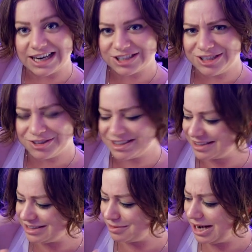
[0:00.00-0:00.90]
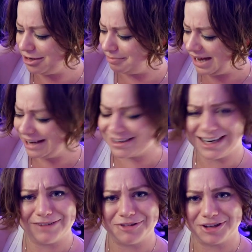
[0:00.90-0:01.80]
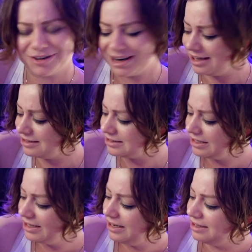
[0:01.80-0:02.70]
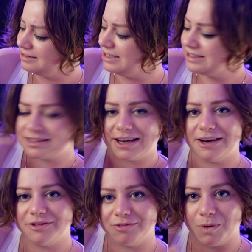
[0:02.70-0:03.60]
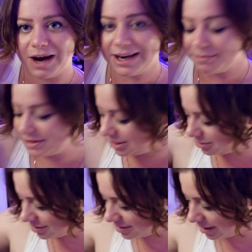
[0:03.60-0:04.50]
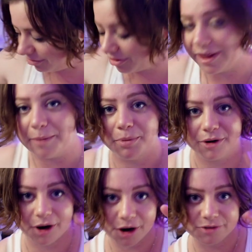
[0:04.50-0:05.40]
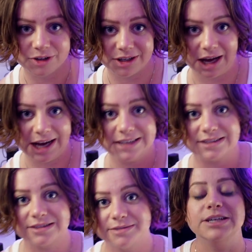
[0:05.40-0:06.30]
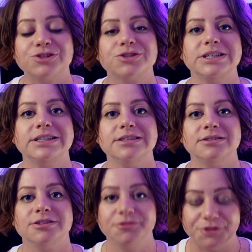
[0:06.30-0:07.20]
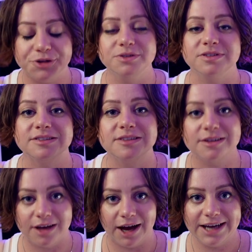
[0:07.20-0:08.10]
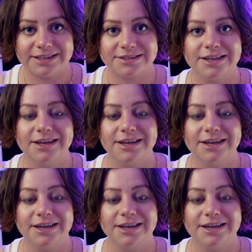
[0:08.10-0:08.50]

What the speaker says: It actually looks like this random bag I have on the ground. This kind of white material stuff that they put over lights literally diffuses the light